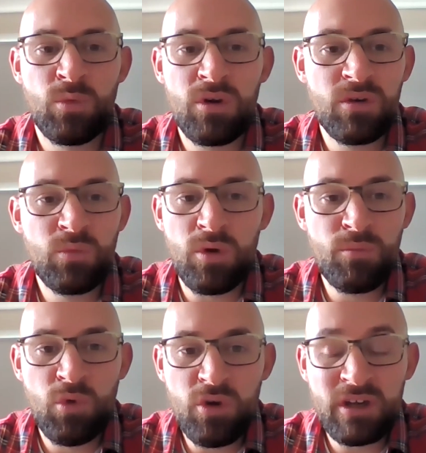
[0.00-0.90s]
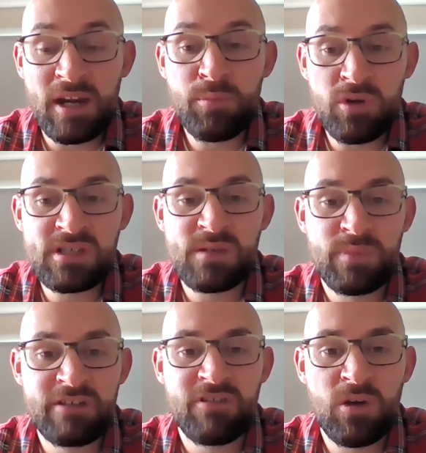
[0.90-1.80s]
What more could I
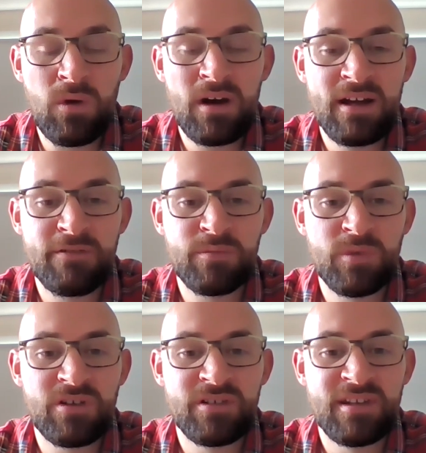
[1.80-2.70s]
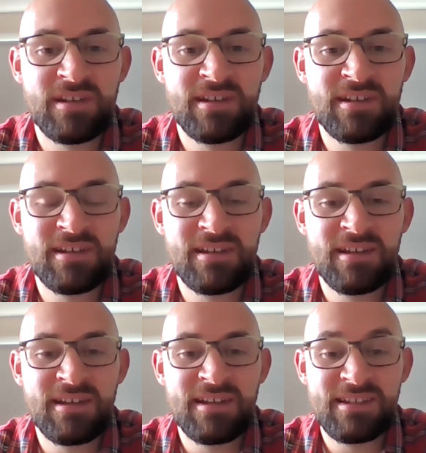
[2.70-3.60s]
possibly require from God?
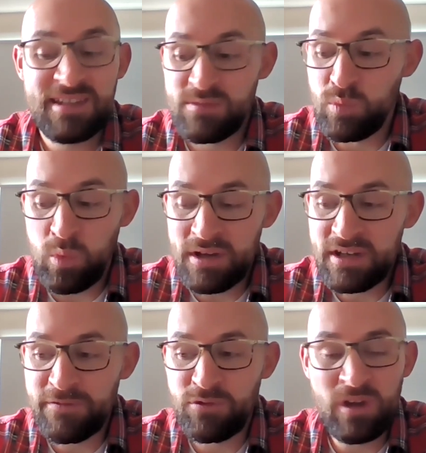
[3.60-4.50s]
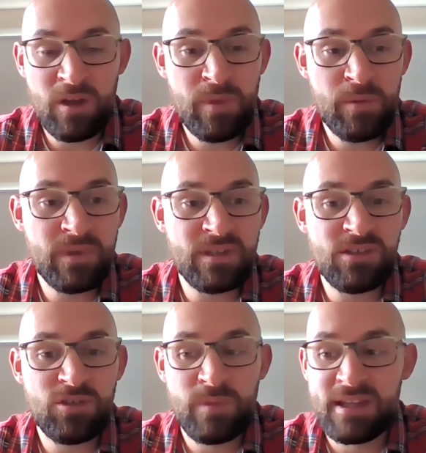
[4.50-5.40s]
This wonderful commitment
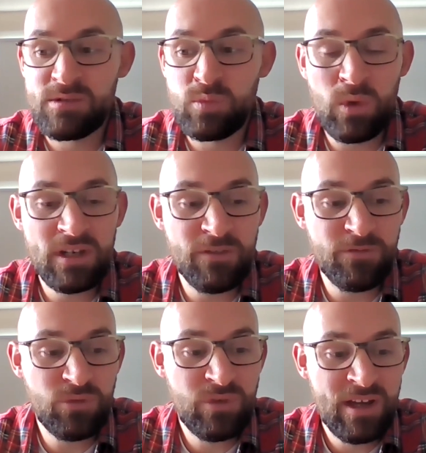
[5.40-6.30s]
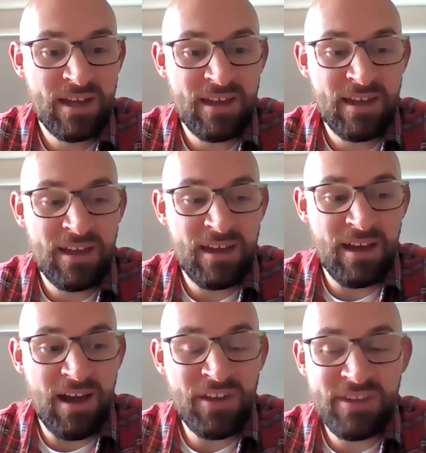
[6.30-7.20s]
to me, this wonderful
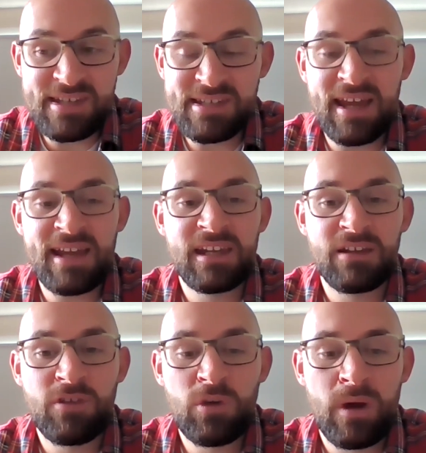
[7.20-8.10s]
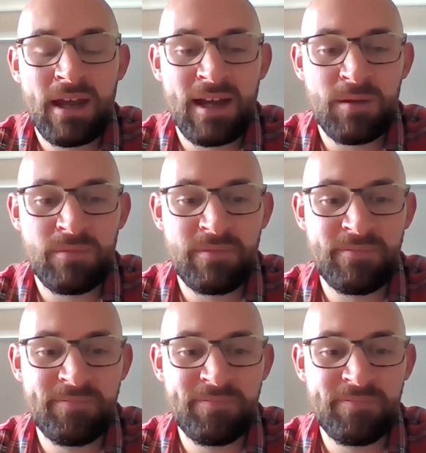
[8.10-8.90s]
understanding of who I am,